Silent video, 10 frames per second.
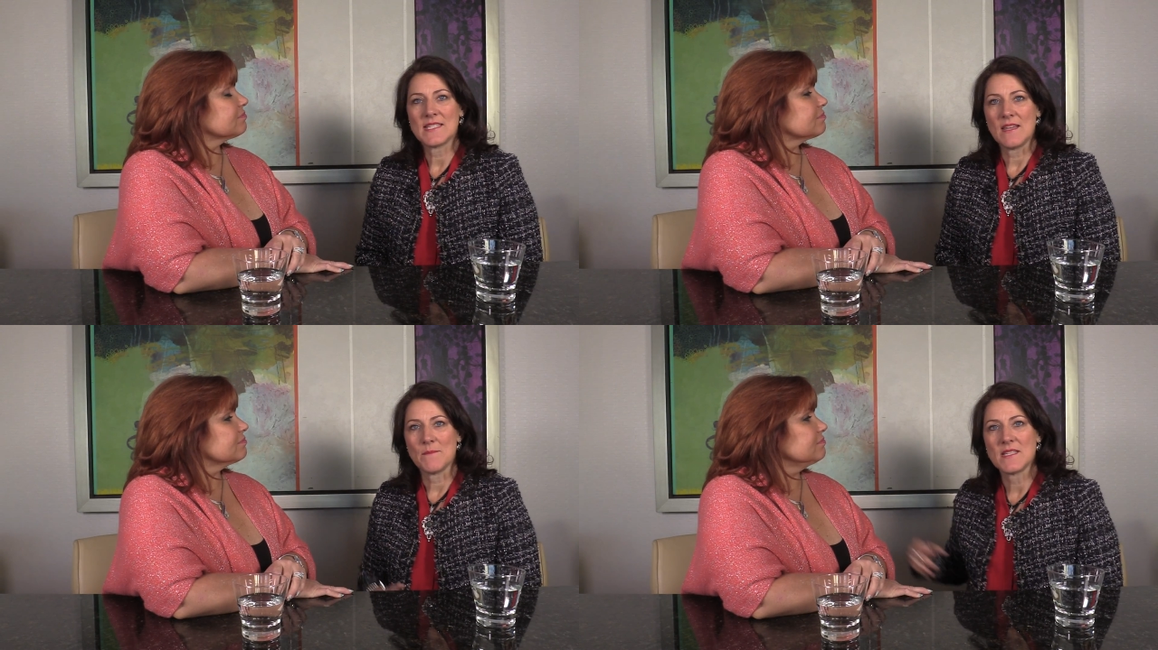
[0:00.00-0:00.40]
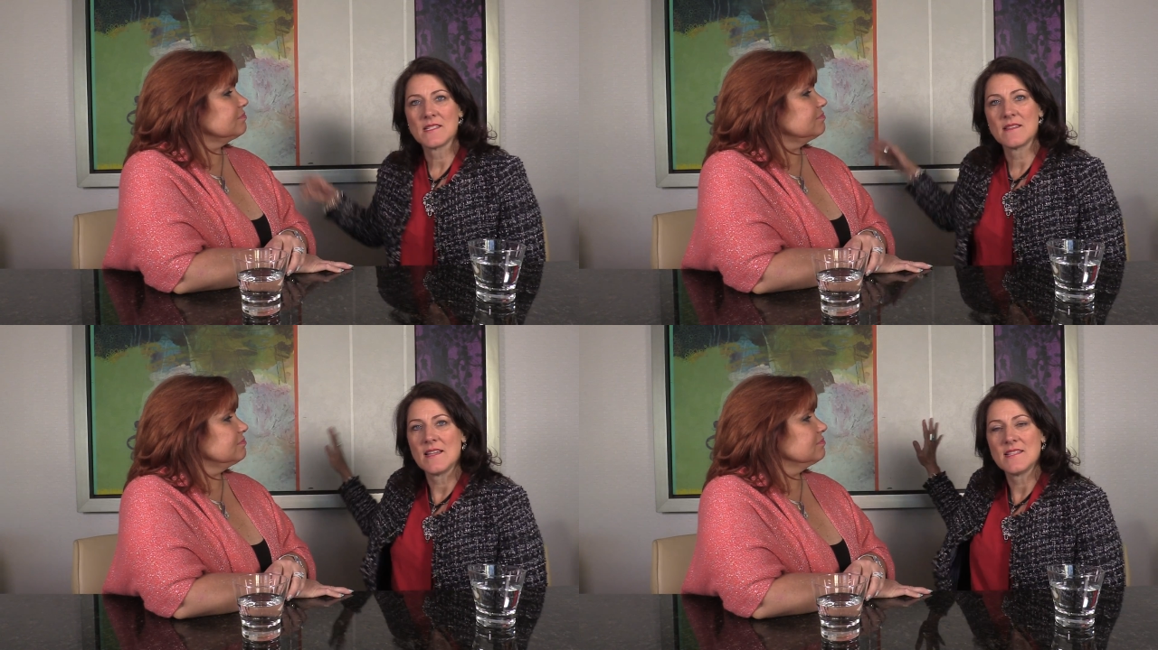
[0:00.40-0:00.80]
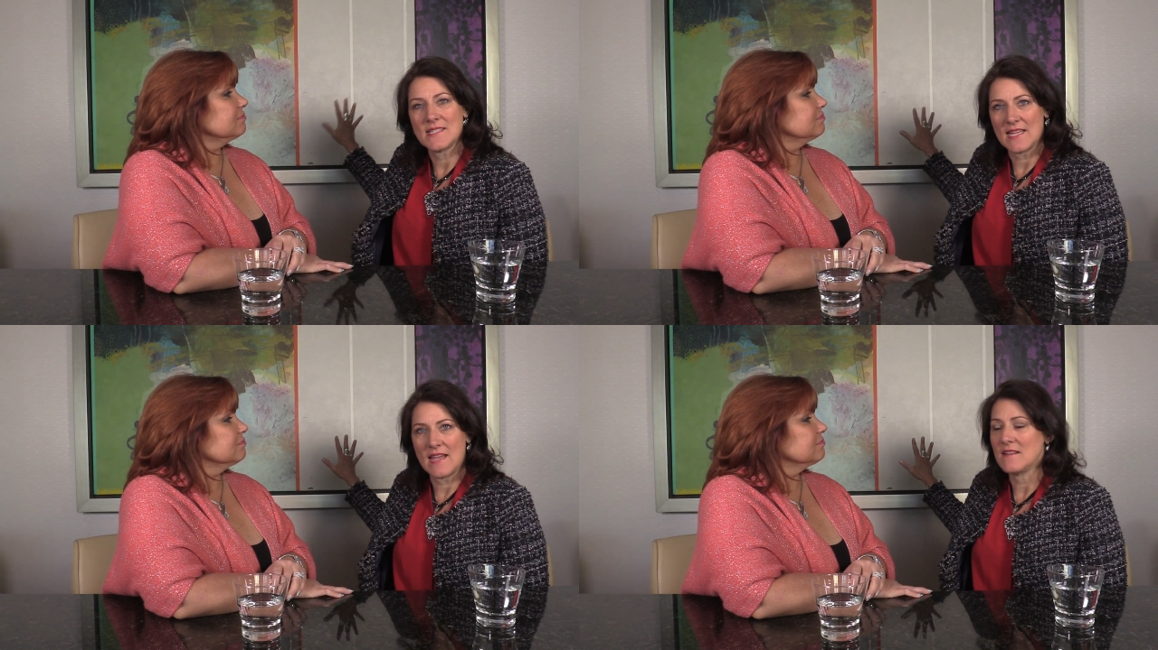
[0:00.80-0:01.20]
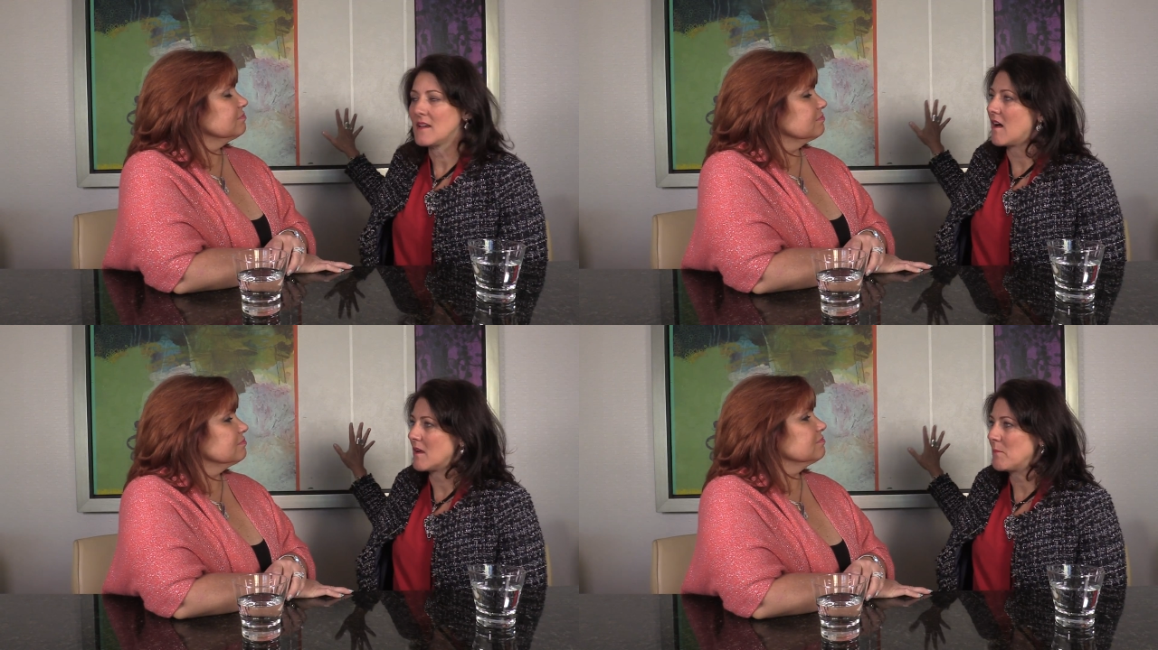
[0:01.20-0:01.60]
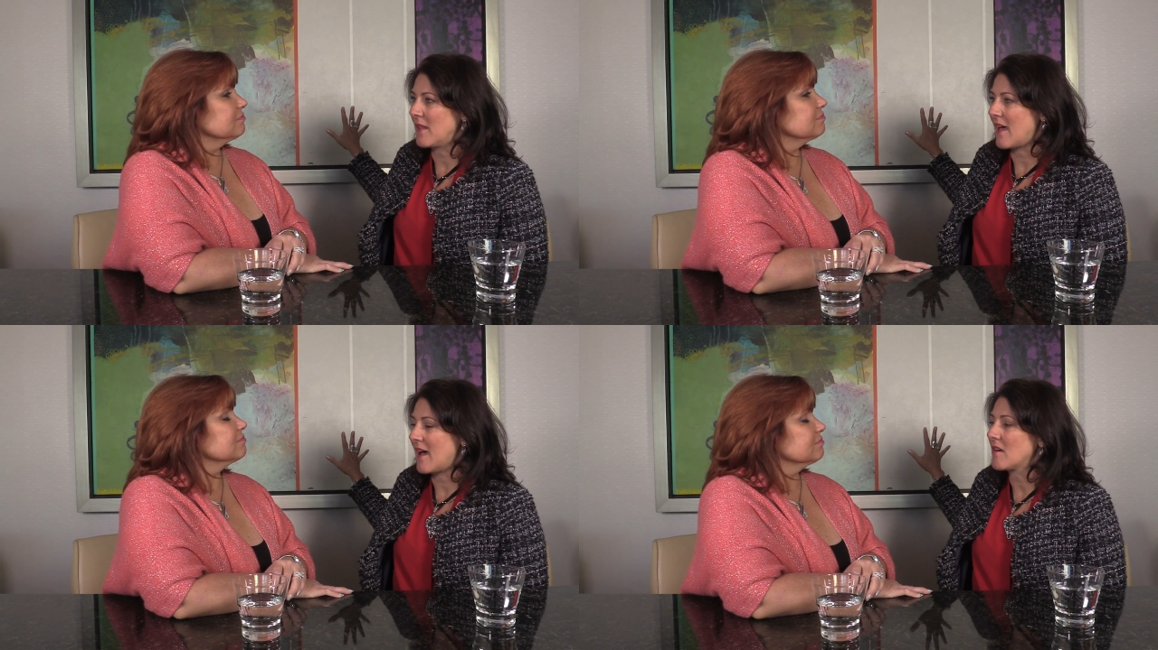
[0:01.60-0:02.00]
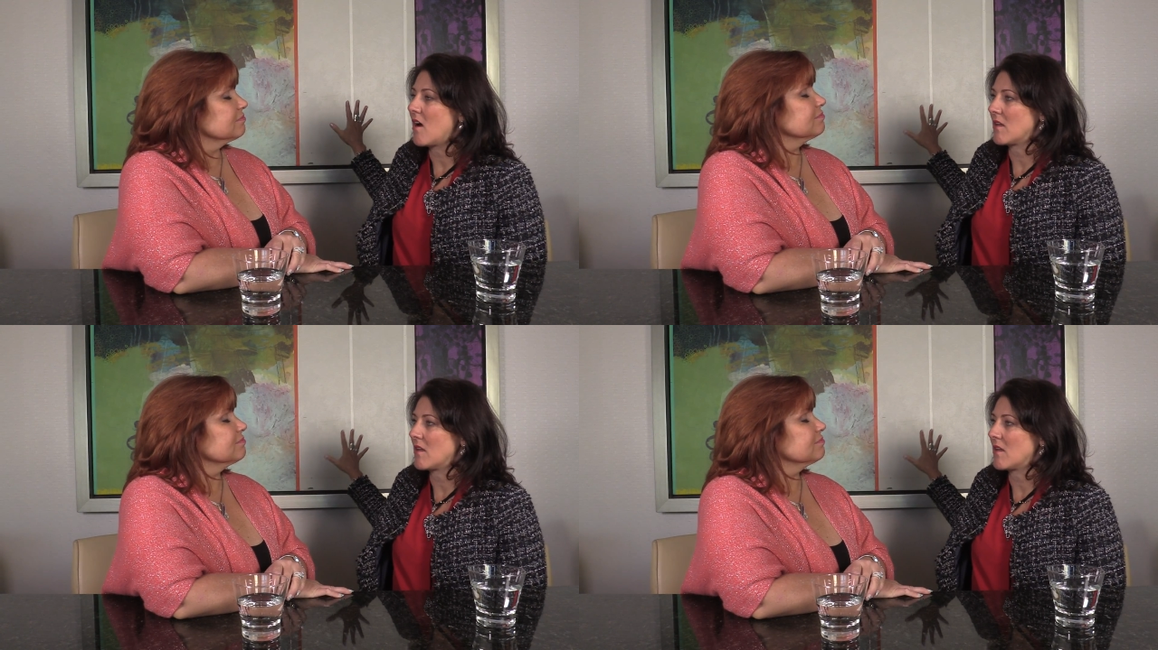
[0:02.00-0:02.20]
Speaker 1: statements, they stand on a plaque,